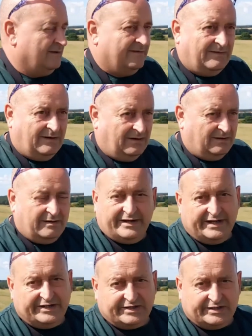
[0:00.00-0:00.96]
Far
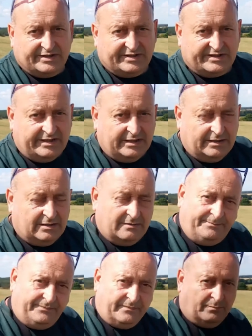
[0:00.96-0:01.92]
easier to see
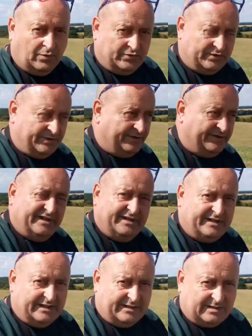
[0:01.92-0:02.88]
buzzard than it
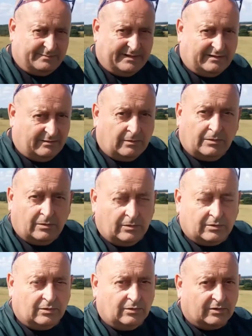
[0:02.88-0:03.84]
is sparrow,
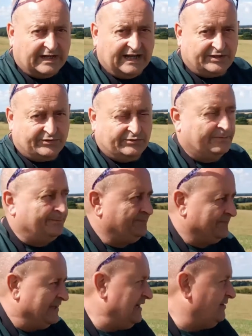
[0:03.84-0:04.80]
hawk, or kestrel.
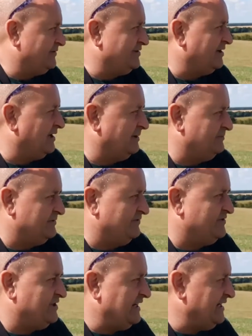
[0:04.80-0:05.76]
How times have
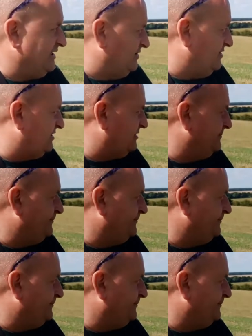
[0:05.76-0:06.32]
changed.